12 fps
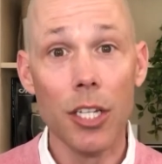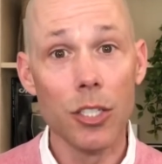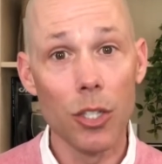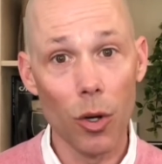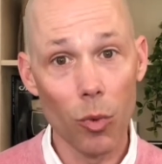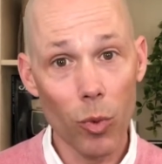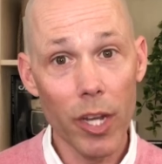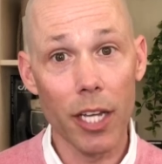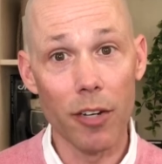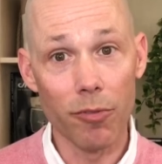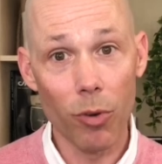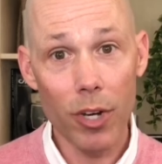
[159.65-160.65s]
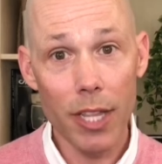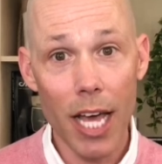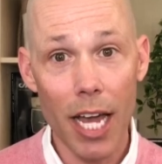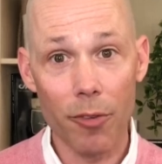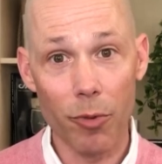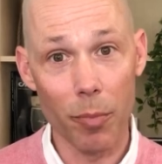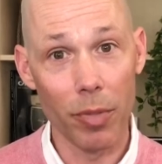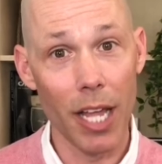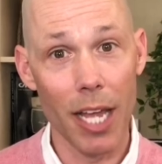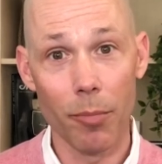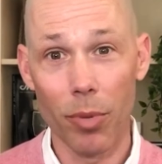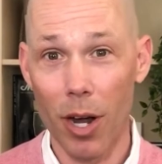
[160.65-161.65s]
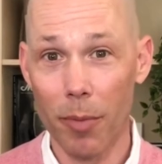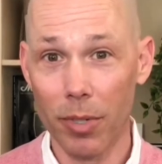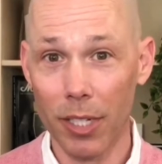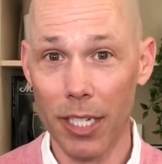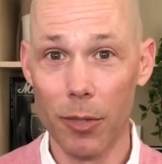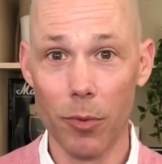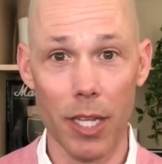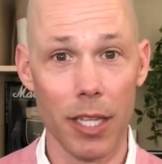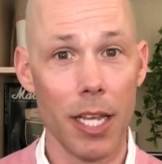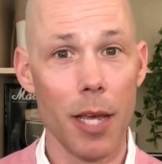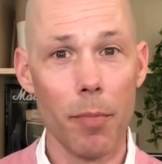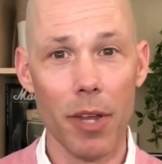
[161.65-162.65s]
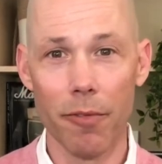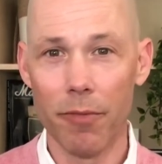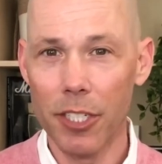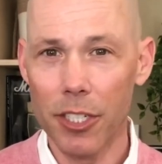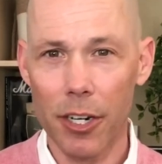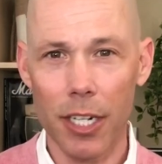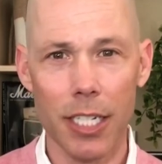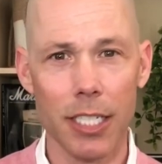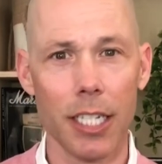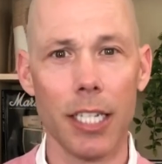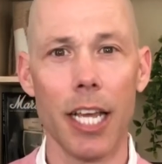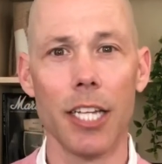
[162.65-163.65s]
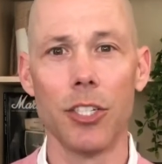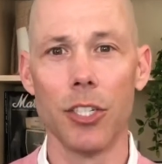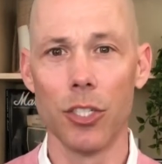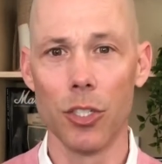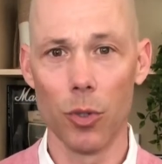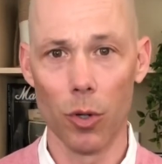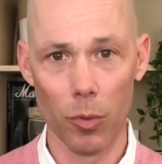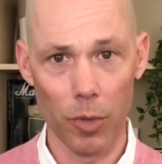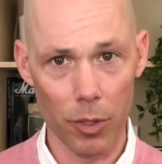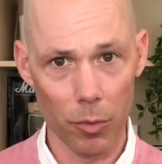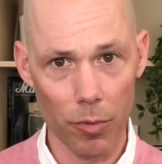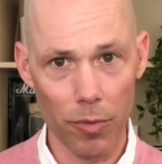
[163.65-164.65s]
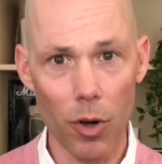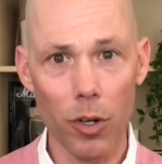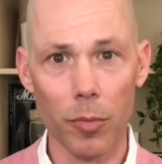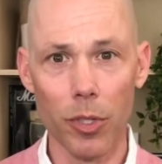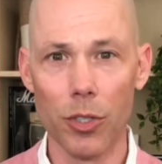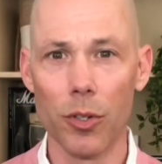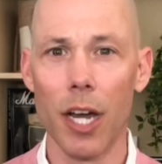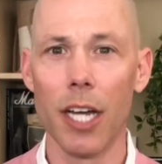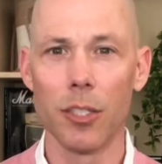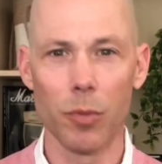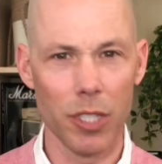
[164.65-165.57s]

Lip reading: So we can avoid that if we plan properly with beneficiary designations or with a revocable trust.